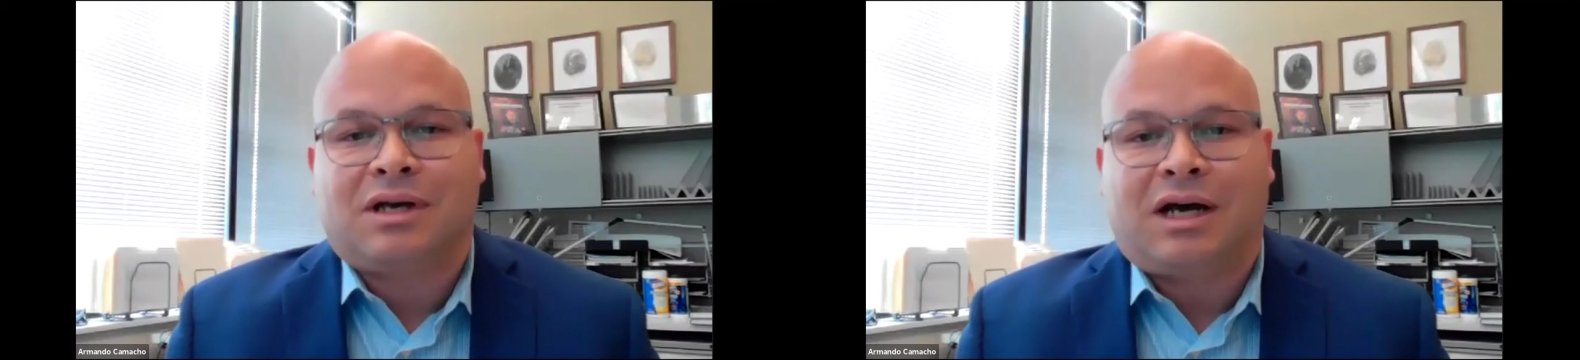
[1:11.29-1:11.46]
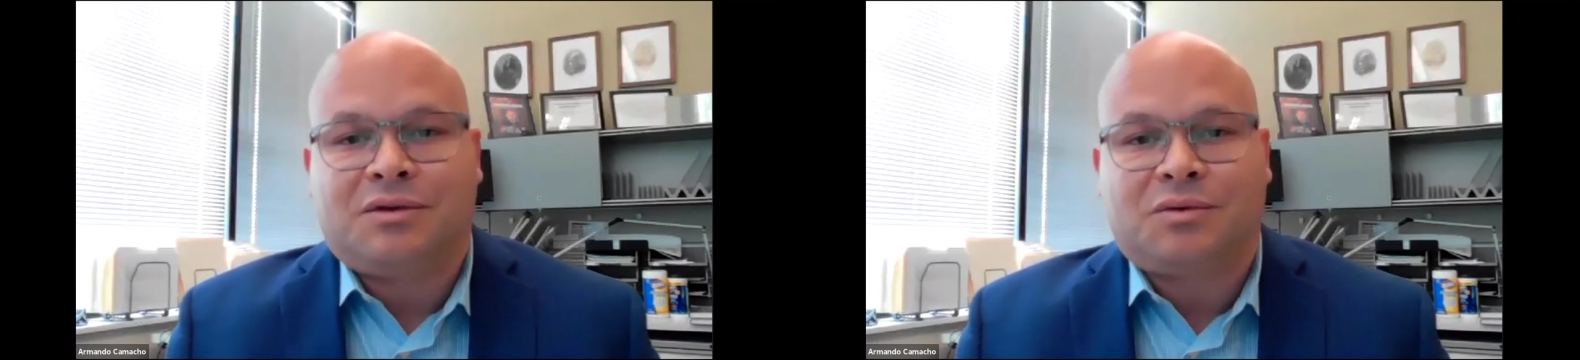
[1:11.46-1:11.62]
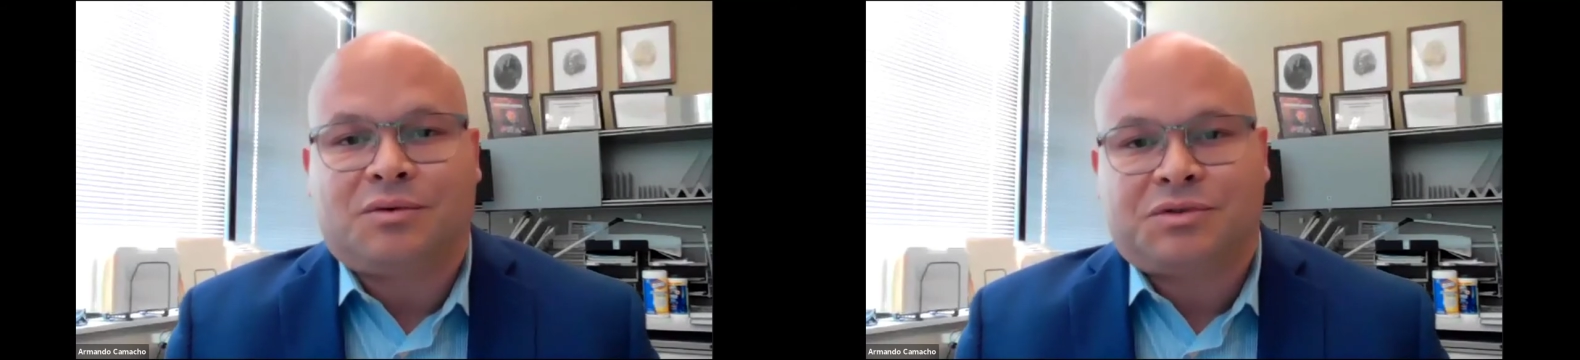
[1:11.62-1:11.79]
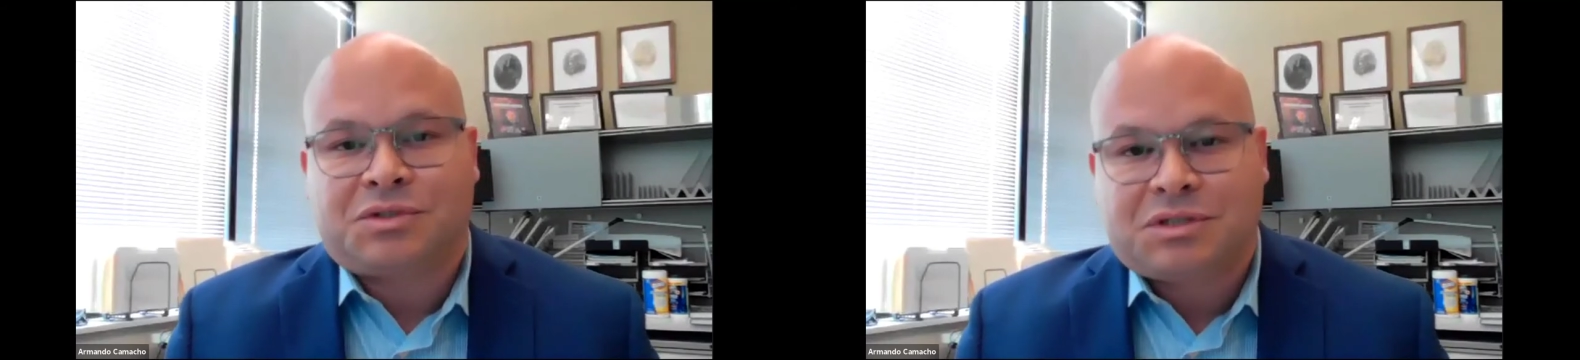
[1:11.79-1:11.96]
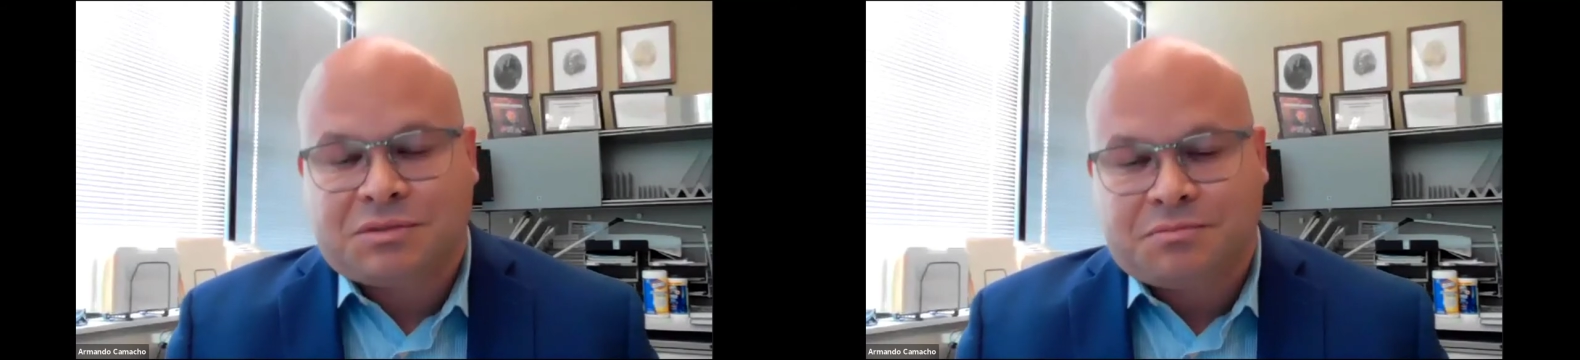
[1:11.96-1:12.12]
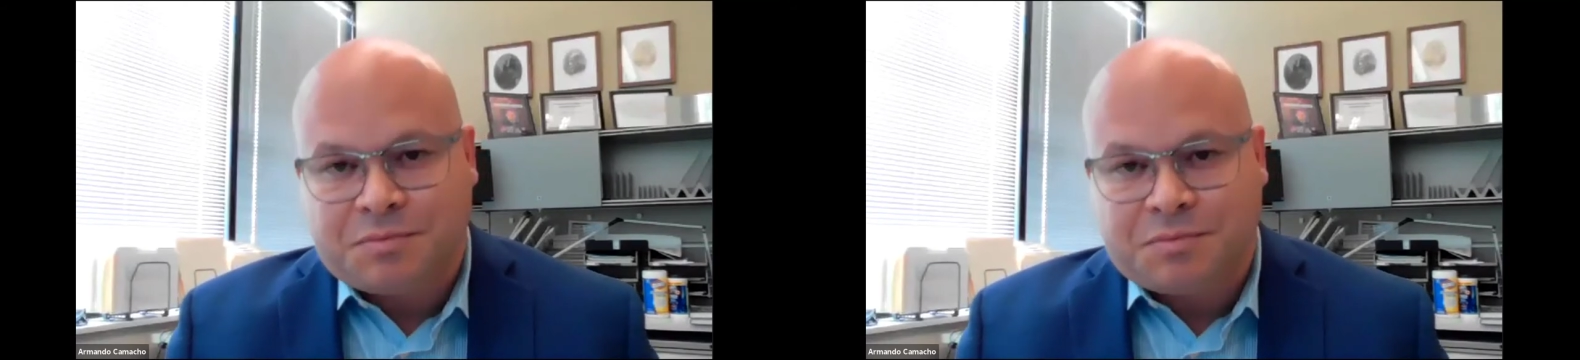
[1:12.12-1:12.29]
on the
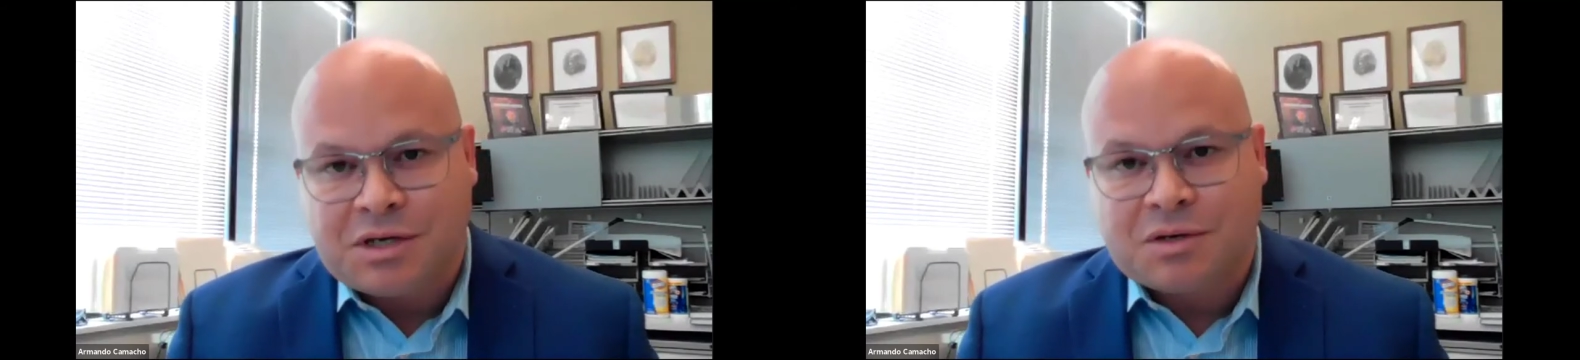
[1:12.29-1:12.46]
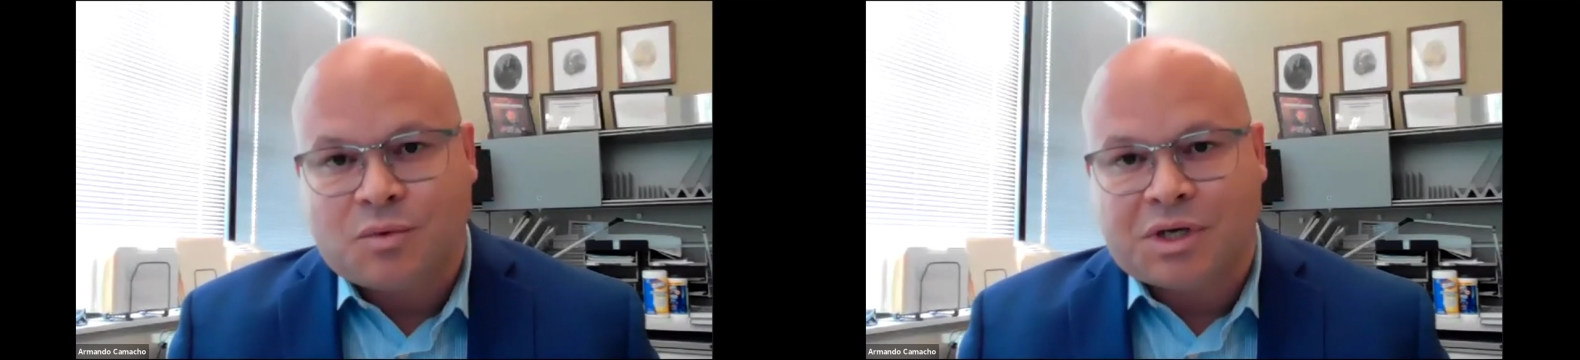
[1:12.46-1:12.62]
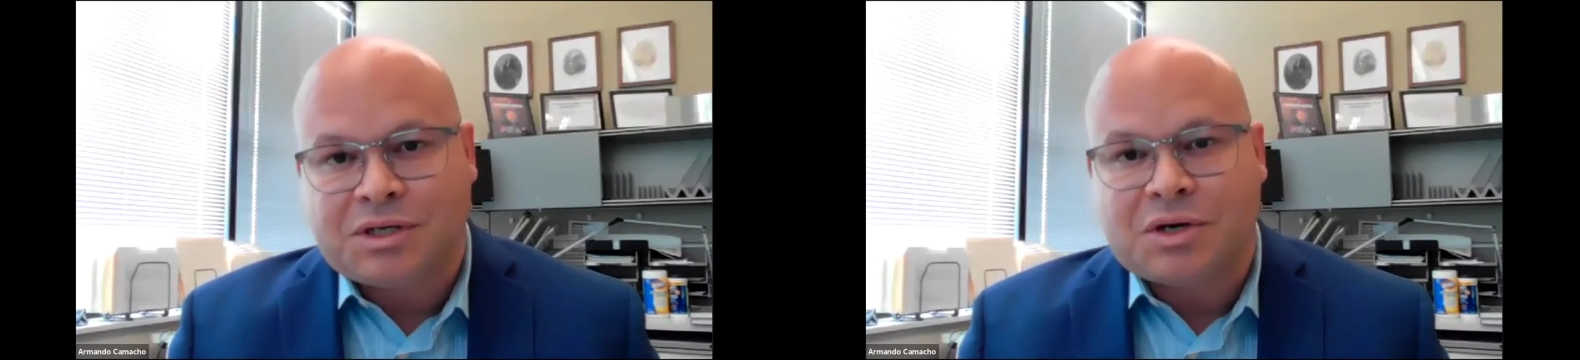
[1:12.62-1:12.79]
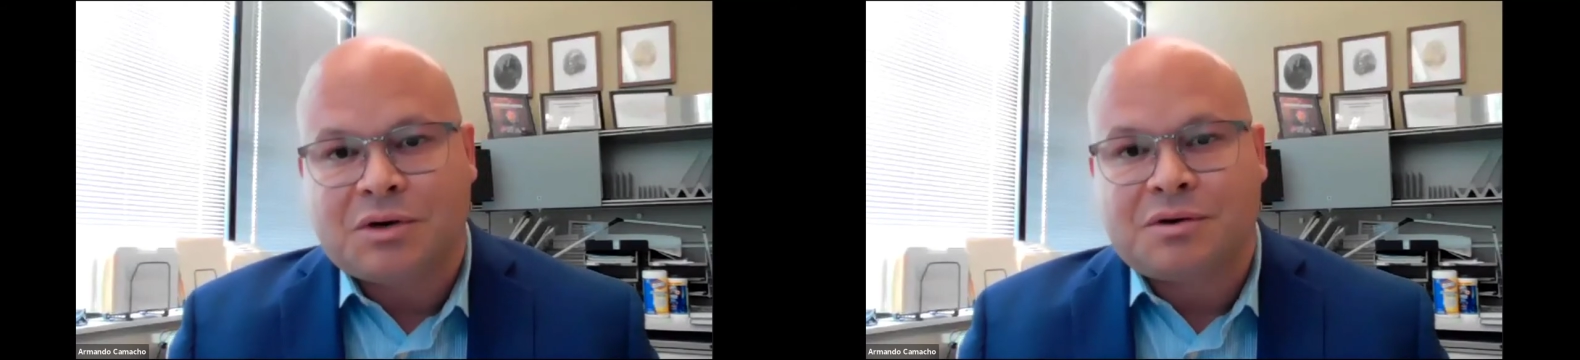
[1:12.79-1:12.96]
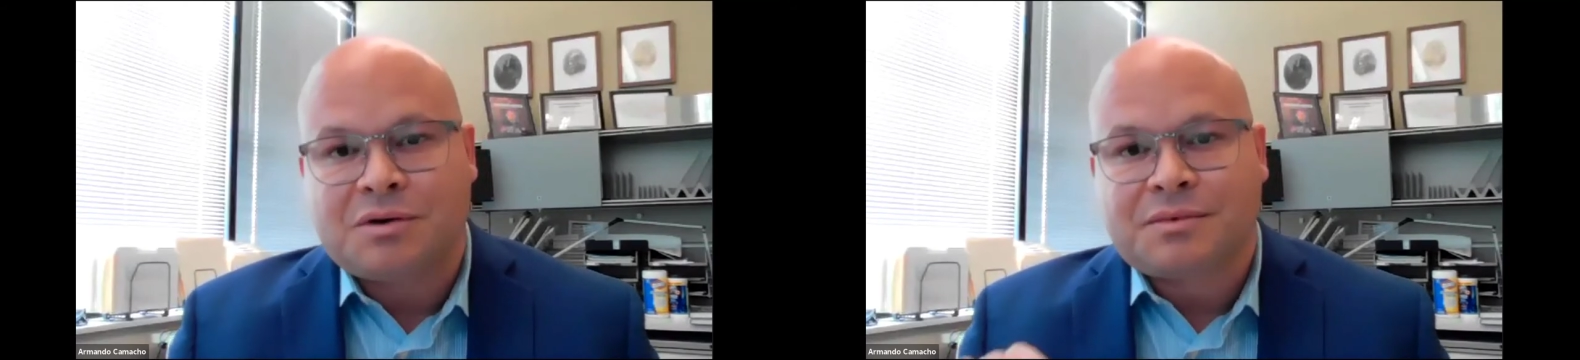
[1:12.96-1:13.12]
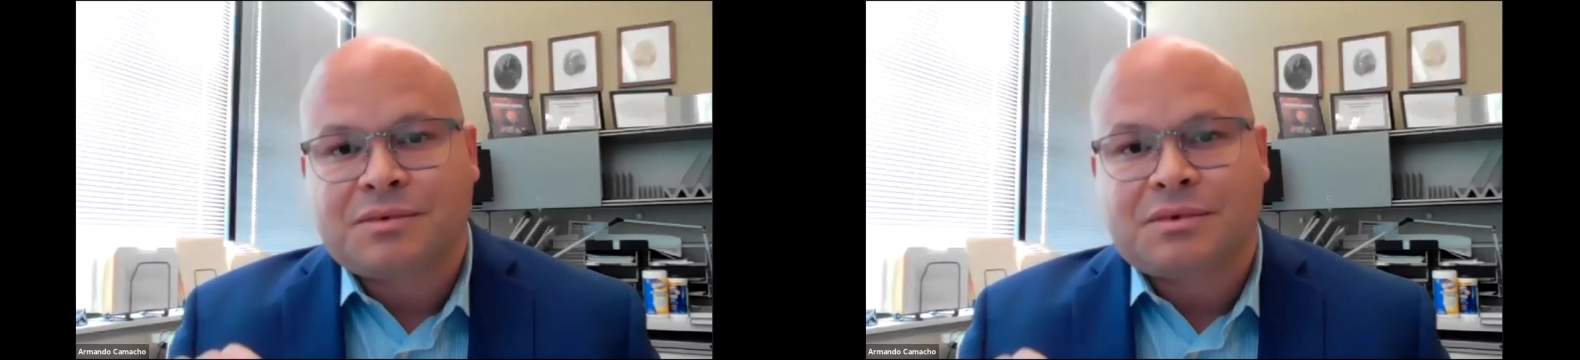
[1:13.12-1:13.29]
speaker
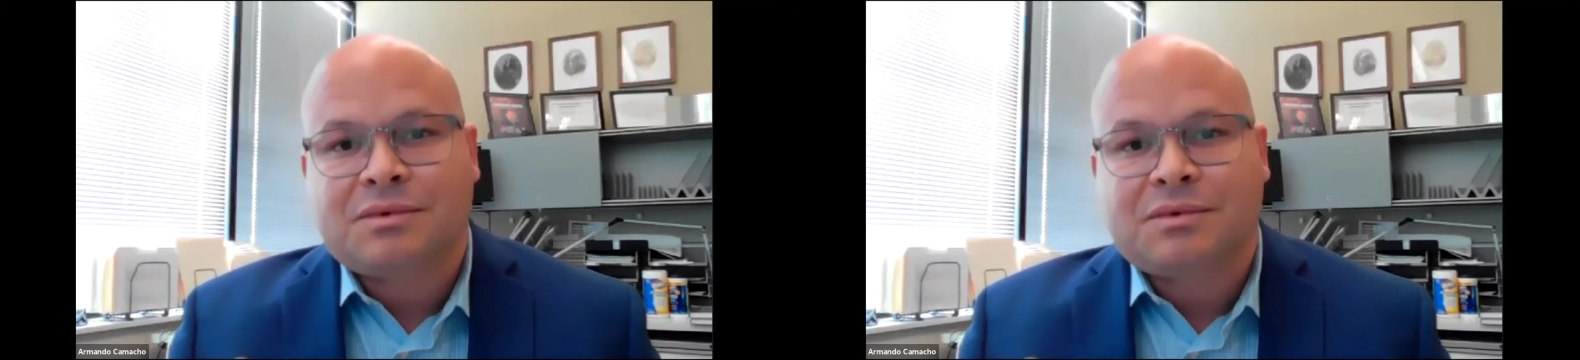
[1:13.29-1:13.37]
window,